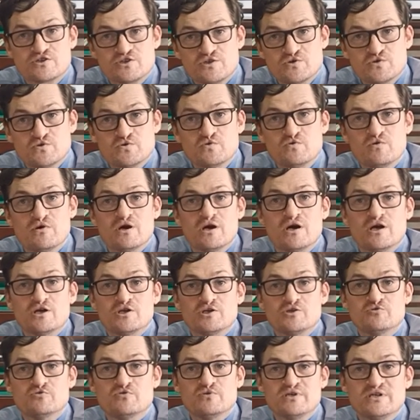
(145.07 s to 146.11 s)
Two,
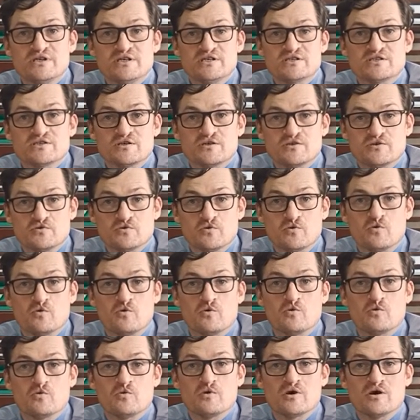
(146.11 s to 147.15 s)
you need
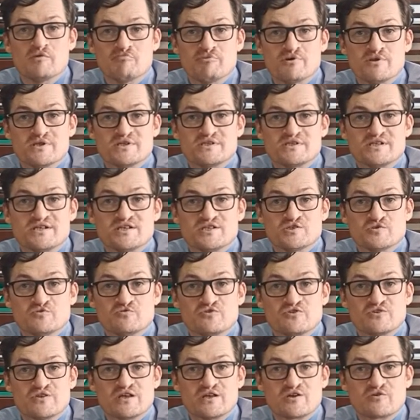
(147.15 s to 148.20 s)
your ability to
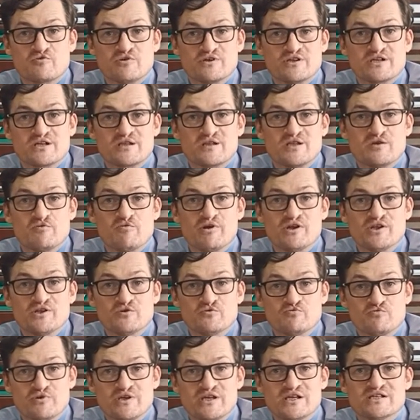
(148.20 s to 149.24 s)
think critically when
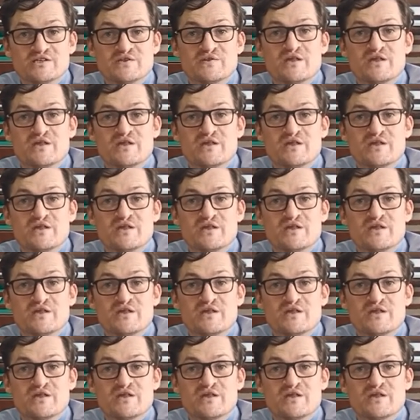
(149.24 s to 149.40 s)
you read,